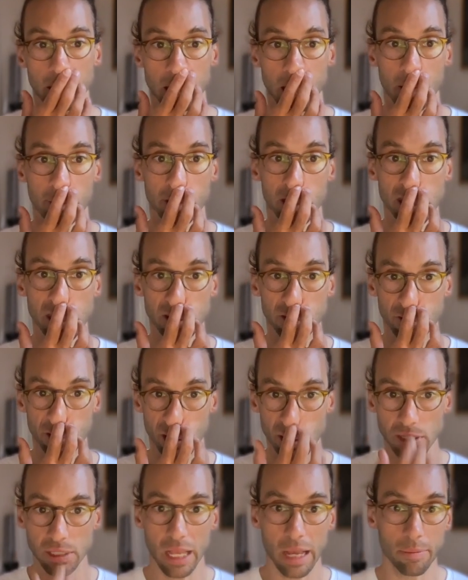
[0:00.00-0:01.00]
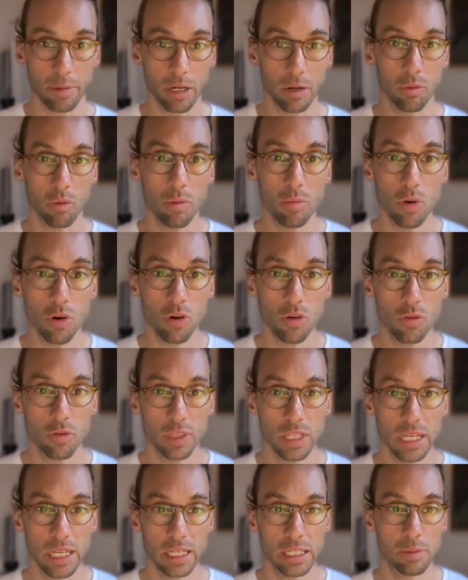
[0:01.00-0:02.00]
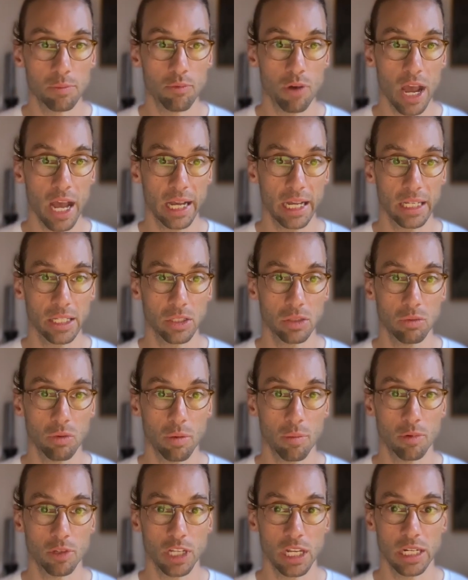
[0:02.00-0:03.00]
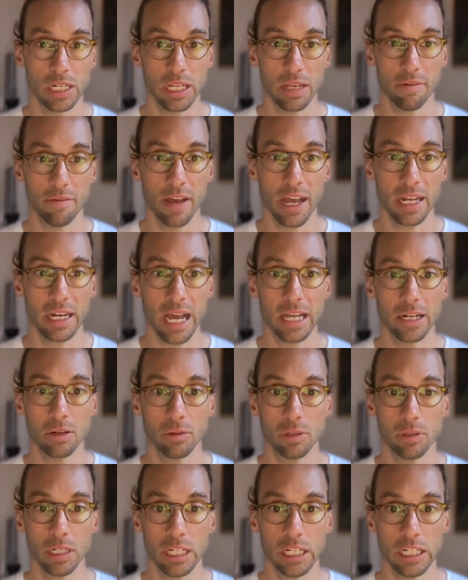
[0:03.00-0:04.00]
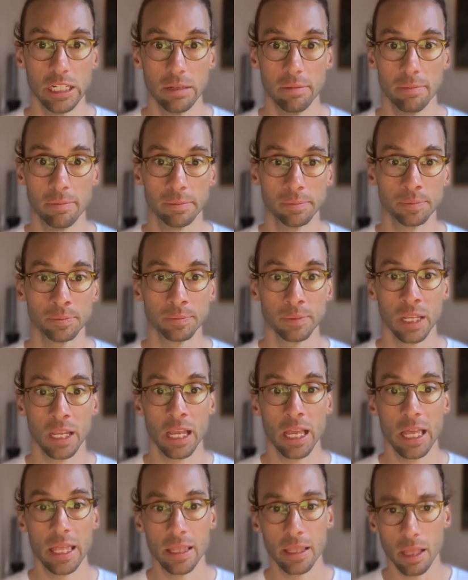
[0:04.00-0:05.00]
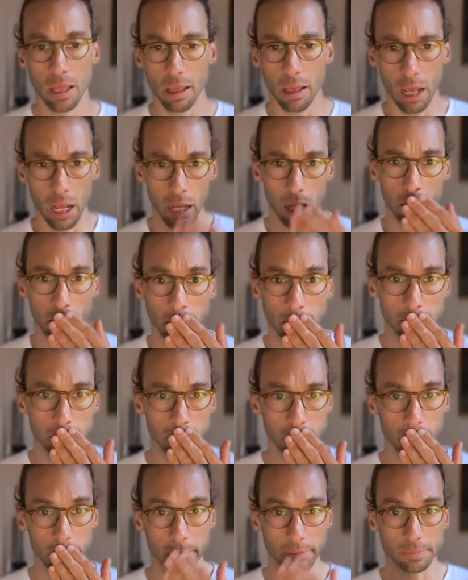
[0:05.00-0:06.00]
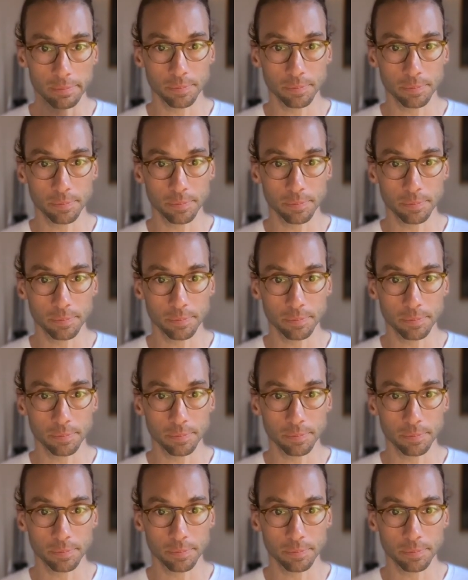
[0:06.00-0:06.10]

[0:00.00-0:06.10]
I'm going to say first, I'm going to remove these brackets to represent the event. I don't need them. Sorry.